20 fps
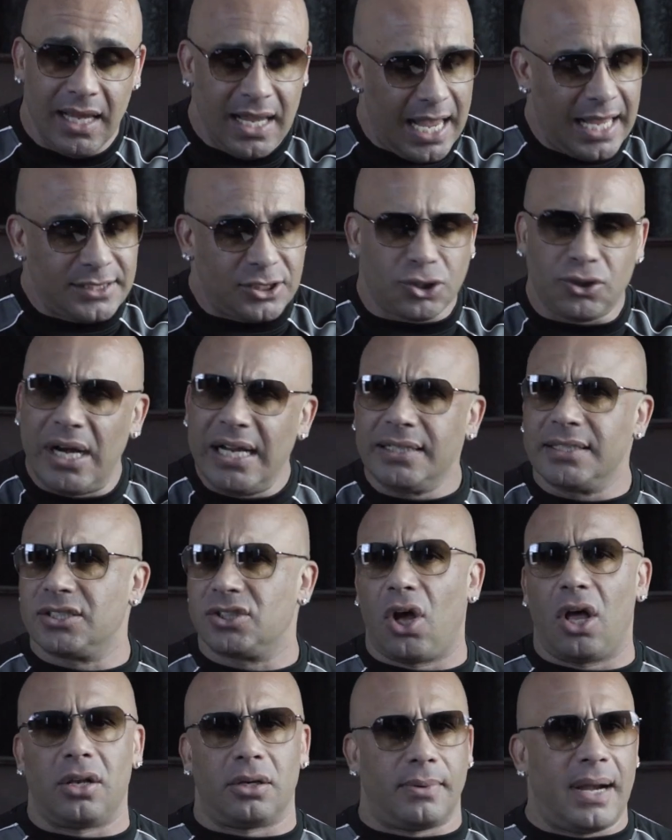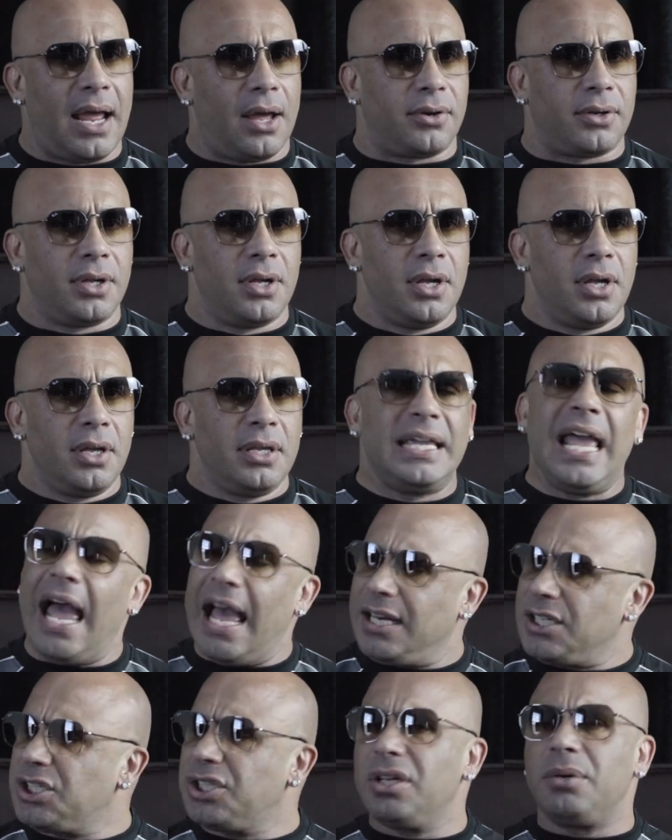And strength is all around. Yeah,
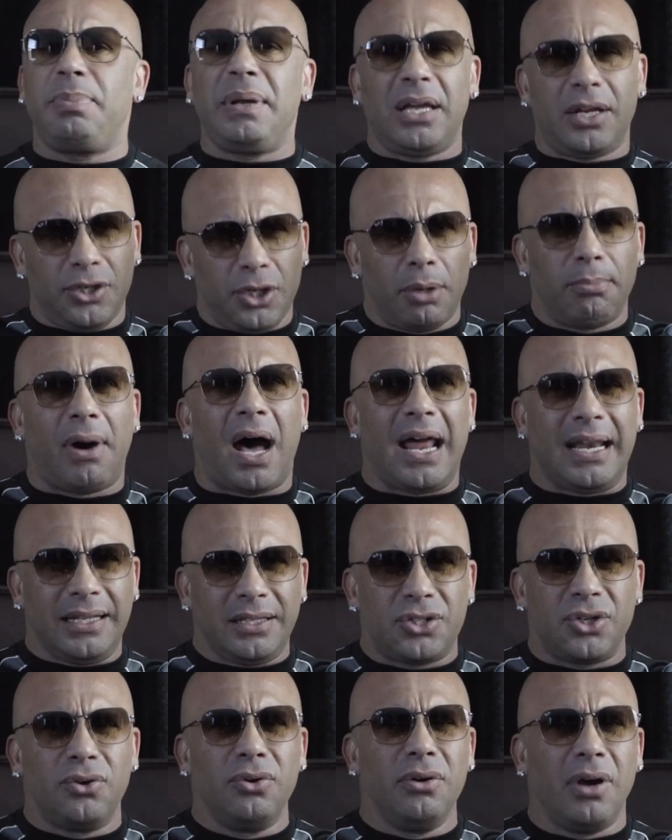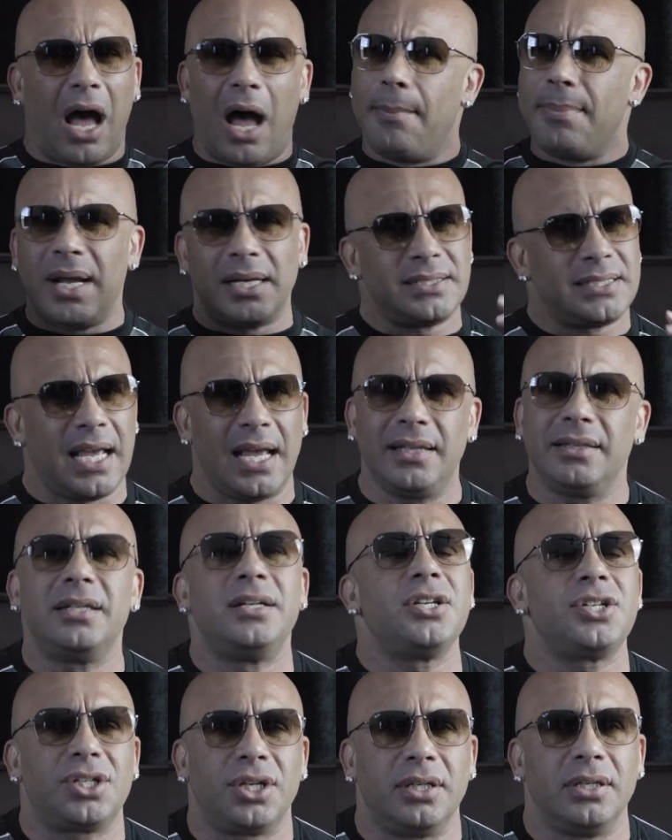it should be in your body too. I'm not saying that
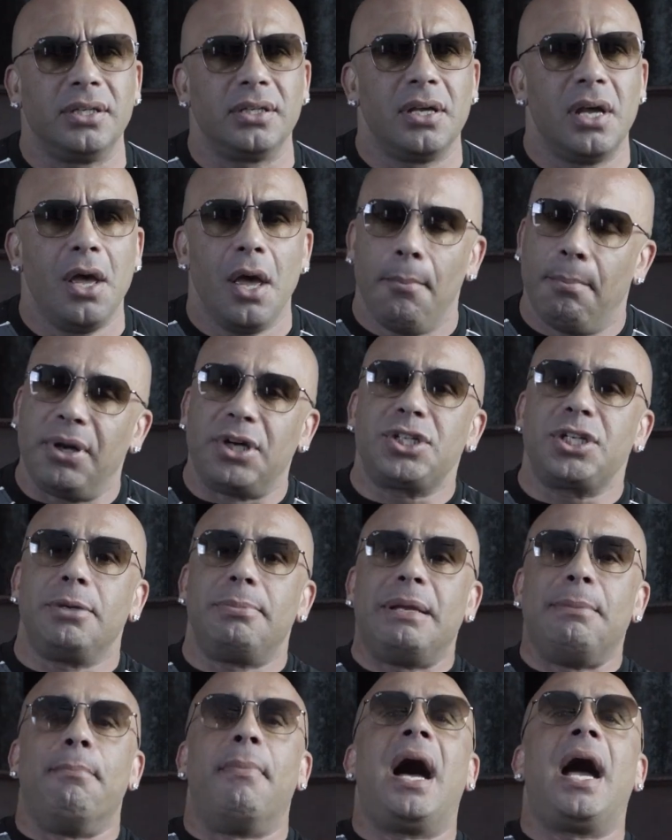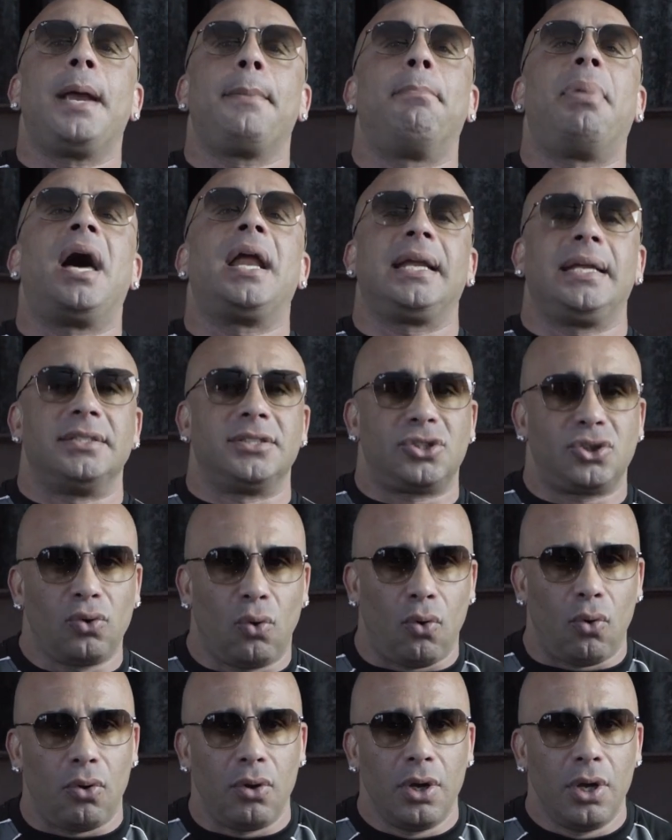it shouldn't, but it should be mind, body, and
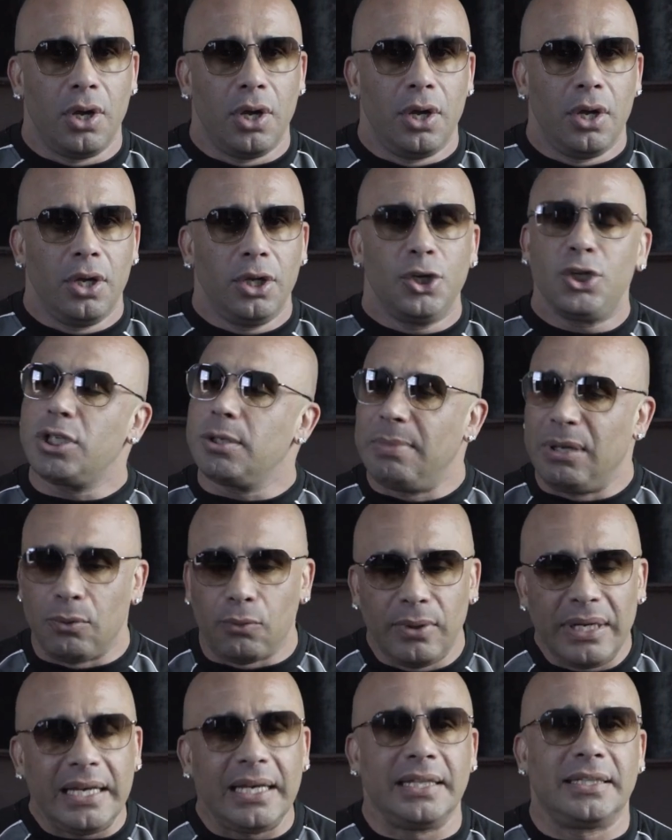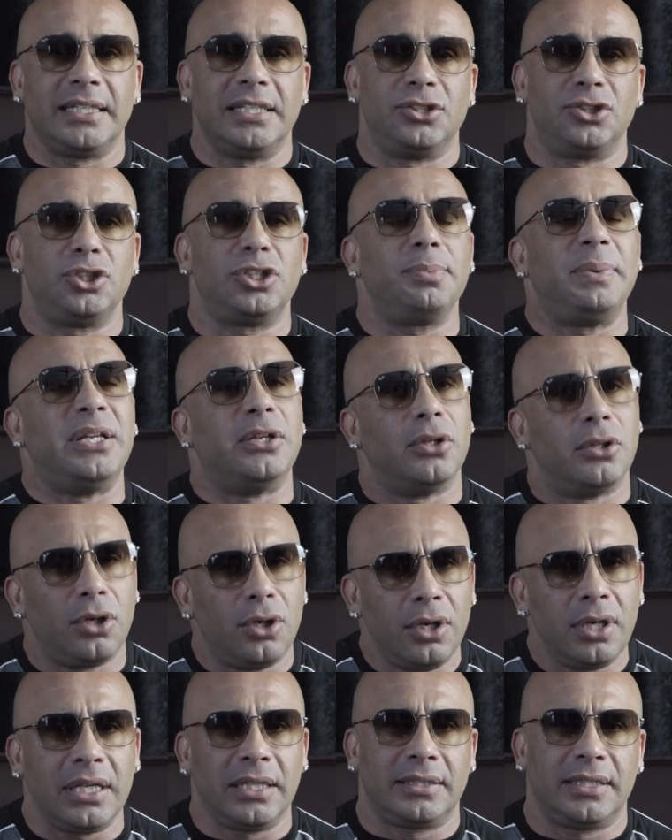soul. You should be reading things. You should be
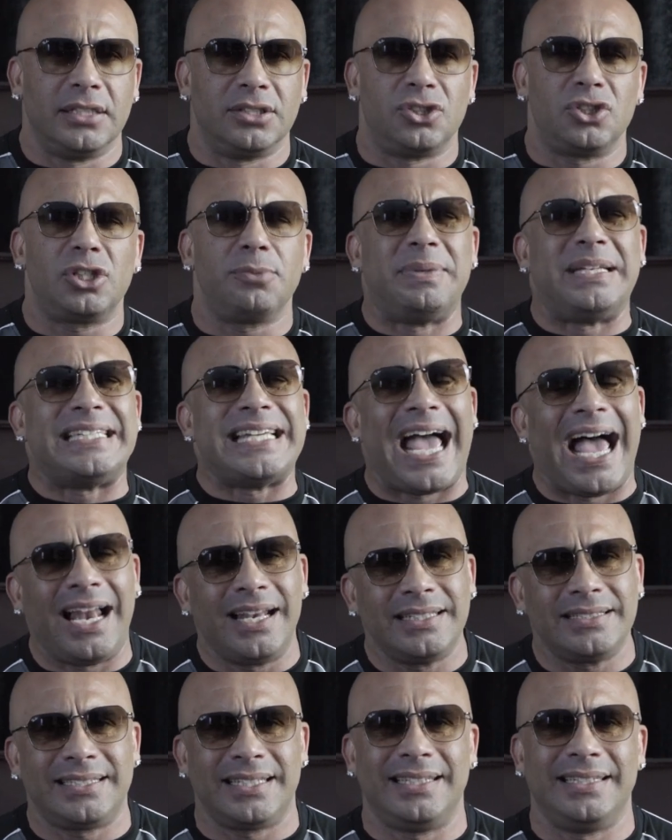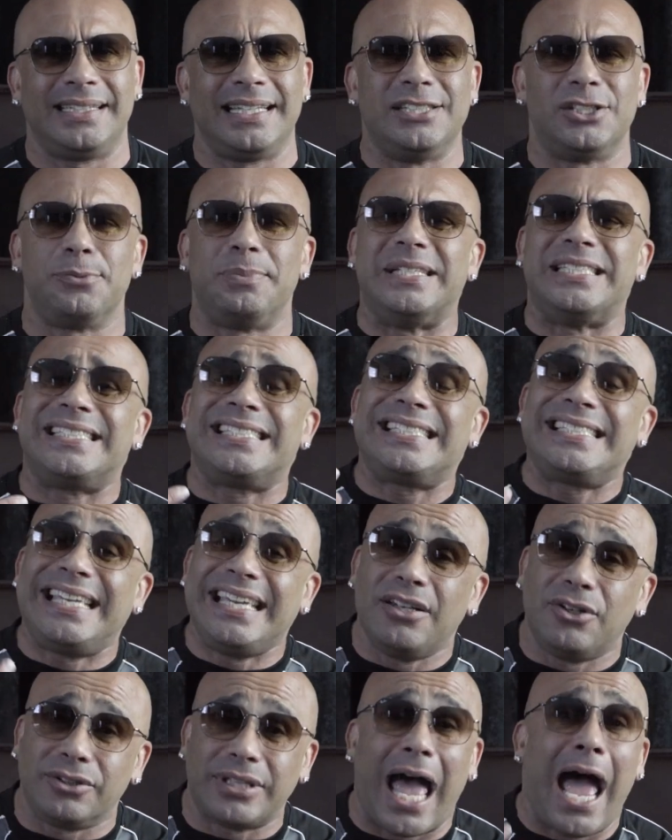learning things. You should be talented in things. You should be
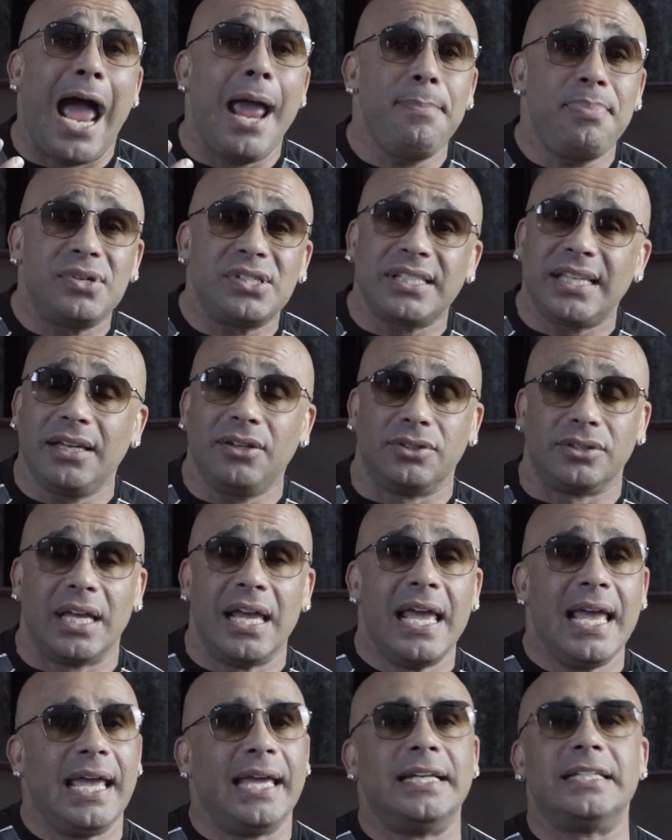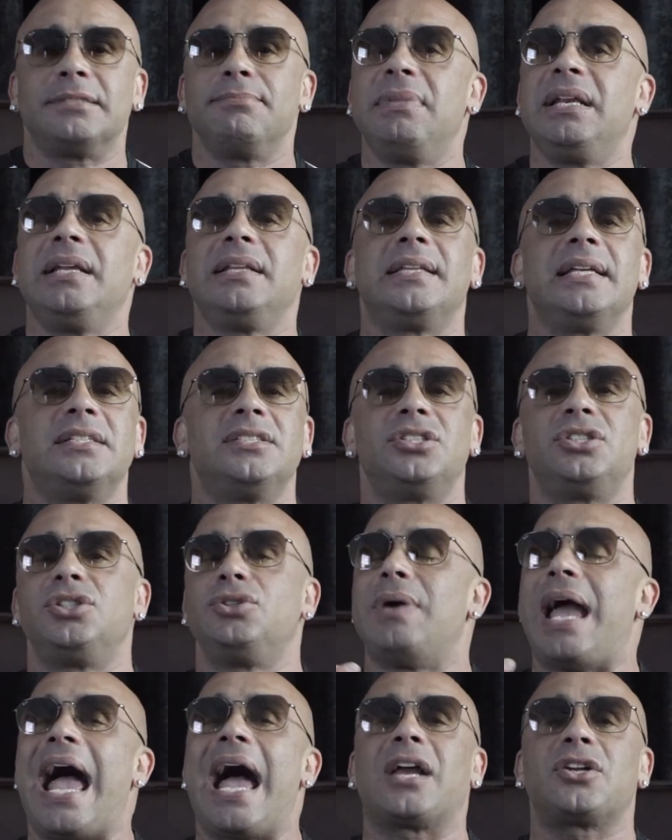skilled, hyper skilled in as many things as
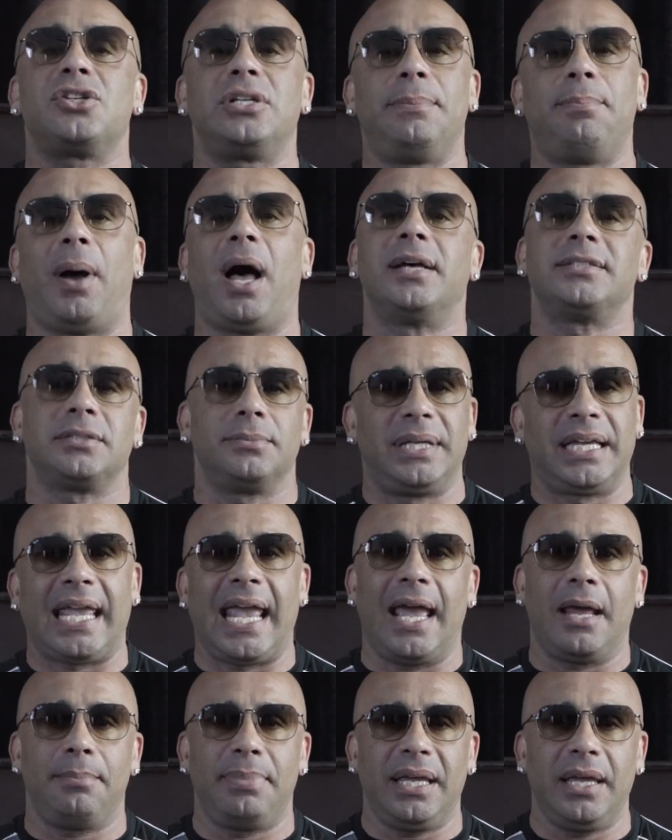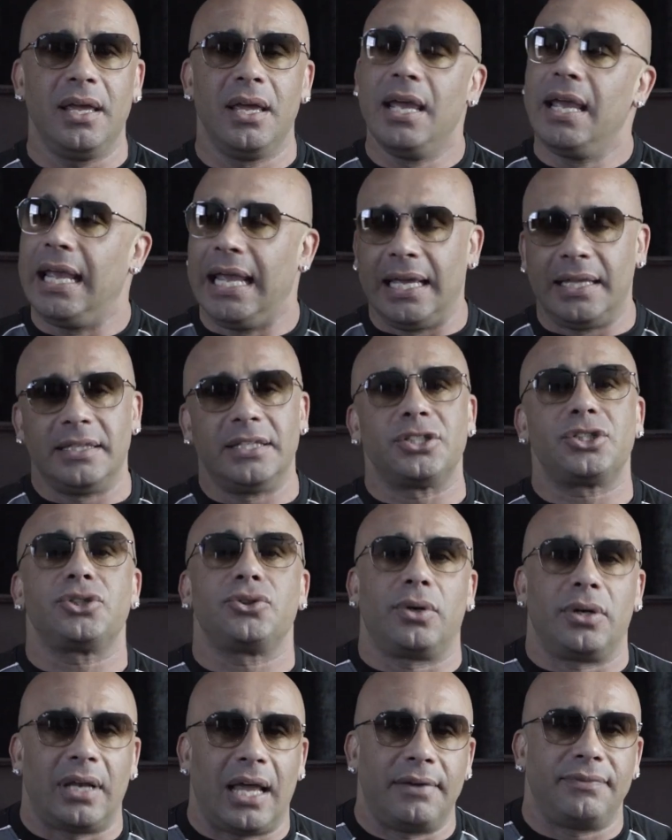you actually possibly can be in this
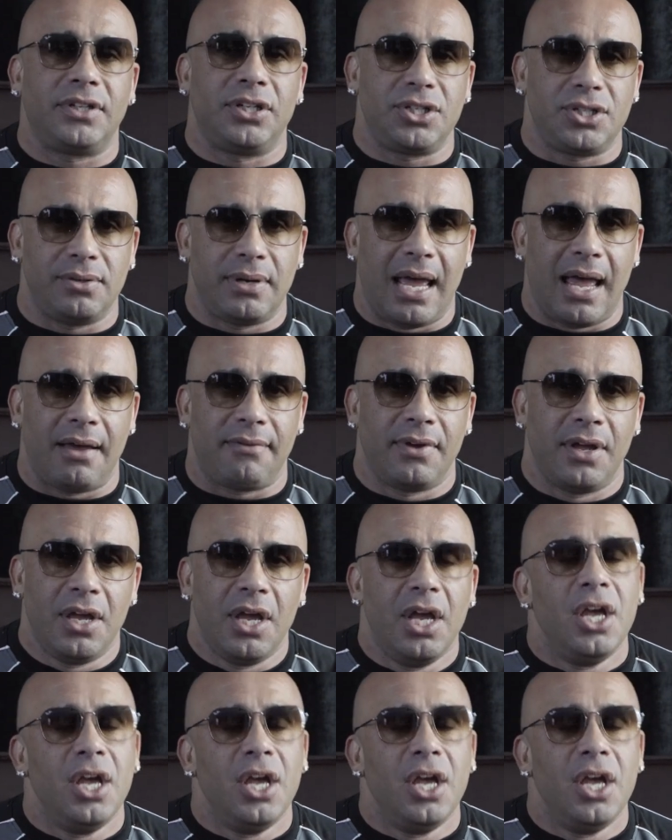short life that you have.